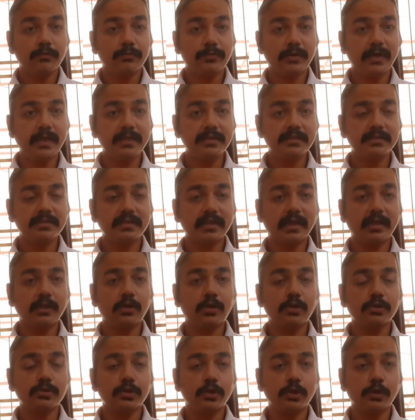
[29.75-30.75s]
Friends, I
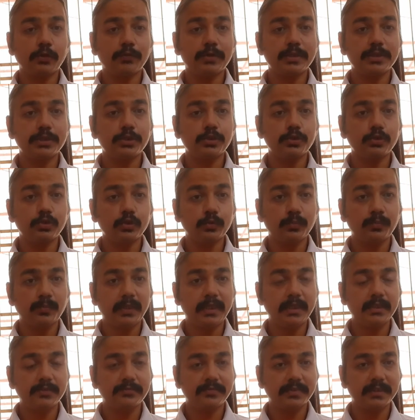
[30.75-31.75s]
also request you to
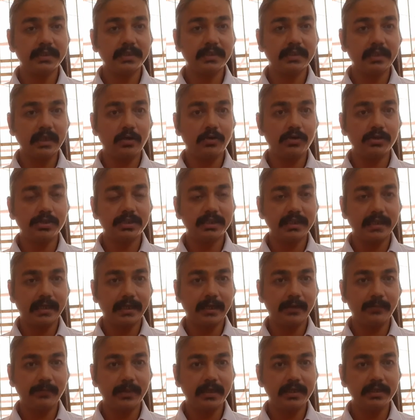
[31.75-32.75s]
please visit our
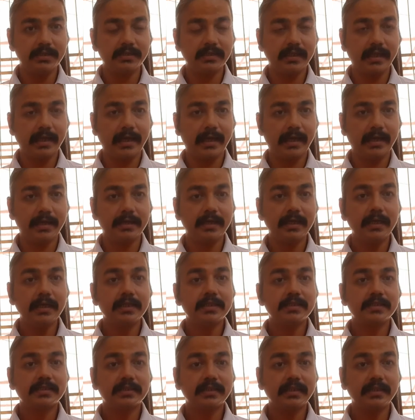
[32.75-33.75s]
channel page and
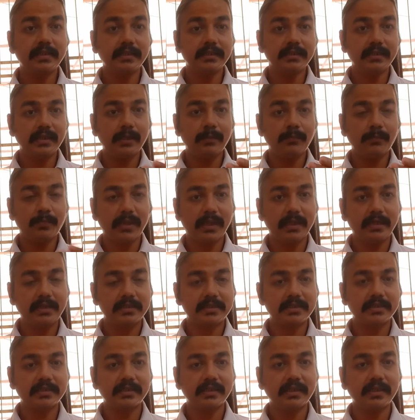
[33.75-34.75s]
see the
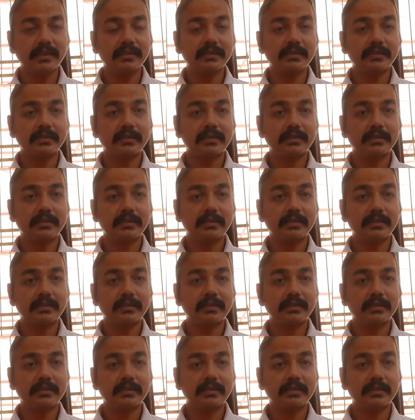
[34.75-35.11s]
playlist there.